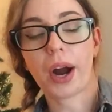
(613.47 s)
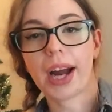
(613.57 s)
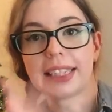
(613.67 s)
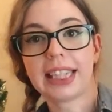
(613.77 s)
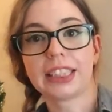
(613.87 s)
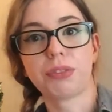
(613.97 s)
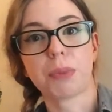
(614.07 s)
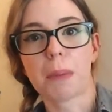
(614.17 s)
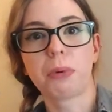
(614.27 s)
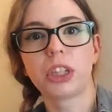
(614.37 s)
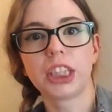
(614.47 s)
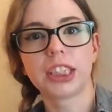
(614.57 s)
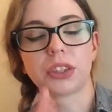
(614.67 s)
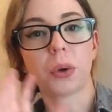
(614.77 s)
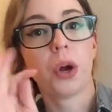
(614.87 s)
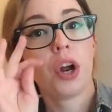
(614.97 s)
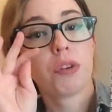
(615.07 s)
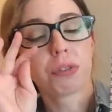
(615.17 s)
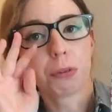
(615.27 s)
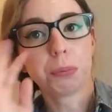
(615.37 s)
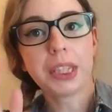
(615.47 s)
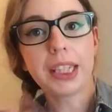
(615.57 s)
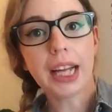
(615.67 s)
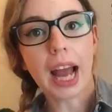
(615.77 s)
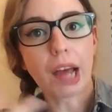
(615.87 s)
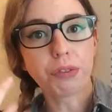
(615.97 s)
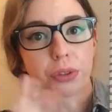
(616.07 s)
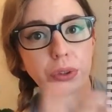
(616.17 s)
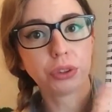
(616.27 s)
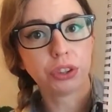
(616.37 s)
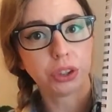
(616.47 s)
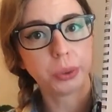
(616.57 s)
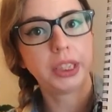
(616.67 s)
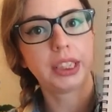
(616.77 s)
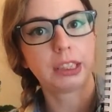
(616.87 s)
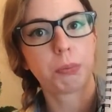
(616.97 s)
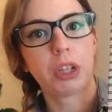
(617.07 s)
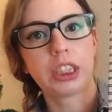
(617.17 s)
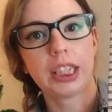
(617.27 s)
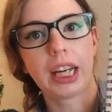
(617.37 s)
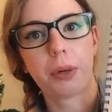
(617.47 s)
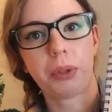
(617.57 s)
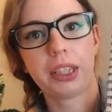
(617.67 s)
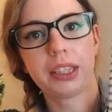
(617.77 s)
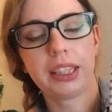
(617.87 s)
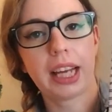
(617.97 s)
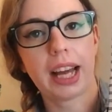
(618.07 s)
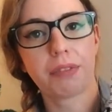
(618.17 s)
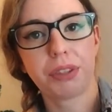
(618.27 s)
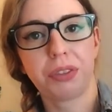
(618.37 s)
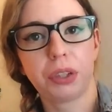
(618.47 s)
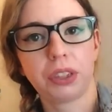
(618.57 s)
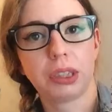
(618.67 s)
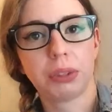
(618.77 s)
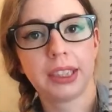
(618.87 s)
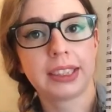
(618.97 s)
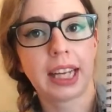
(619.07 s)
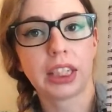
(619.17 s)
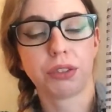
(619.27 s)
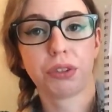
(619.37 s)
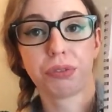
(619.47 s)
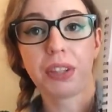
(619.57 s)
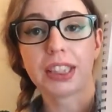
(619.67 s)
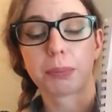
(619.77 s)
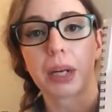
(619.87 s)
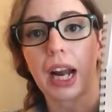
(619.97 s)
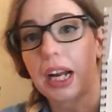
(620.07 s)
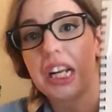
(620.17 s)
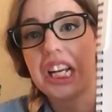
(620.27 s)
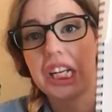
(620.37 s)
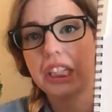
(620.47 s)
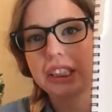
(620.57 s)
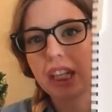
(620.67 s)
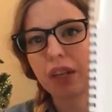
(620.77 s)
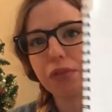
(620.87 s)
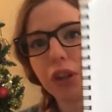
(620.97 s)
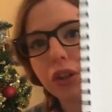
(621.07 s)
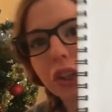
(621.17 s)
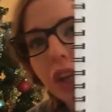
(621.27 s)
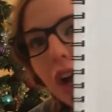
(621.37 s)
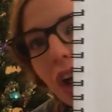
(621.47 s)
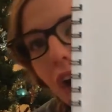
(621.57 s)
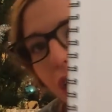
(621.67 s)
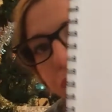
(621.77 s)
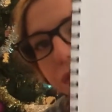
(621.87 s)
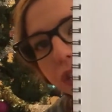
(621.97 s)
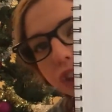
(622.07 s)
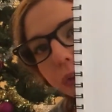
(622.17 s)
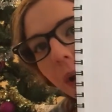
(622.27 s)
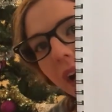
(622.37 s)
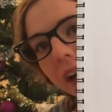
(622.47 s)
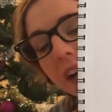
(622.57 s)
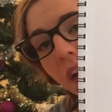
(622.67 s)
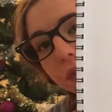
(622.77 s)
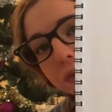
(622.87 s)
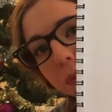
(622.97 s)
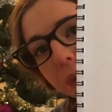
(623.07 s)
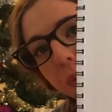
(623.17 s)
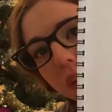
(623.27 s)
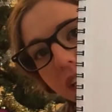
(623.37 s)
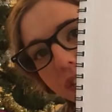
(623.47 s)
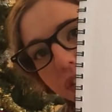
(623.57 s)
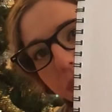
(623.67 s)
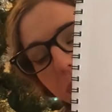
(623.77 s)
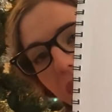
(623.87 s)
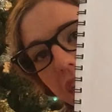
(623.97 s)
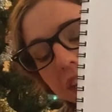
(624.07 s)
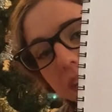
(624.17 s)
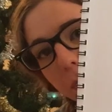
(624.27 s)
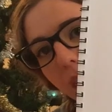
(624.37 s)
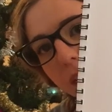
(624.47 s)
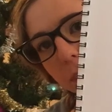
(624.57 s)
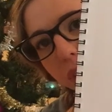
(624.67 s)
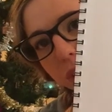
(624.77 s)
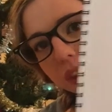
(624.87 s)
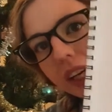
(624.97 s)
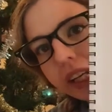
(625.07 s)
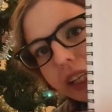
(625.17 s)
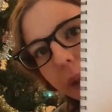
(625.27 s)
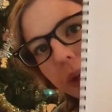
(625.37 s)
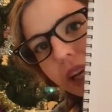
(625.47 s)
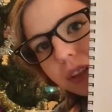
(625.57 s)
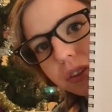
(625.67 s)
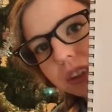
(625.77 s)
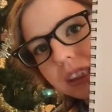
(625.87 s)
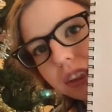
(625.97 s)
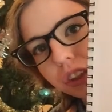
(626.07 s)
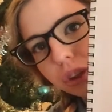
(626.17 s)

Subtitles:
a test for my project. So for me, after doing this project, I really think I have difficulty with the size of the face, but it's kind of a good first try. For me, when I do some animals with the ink, I really like to see the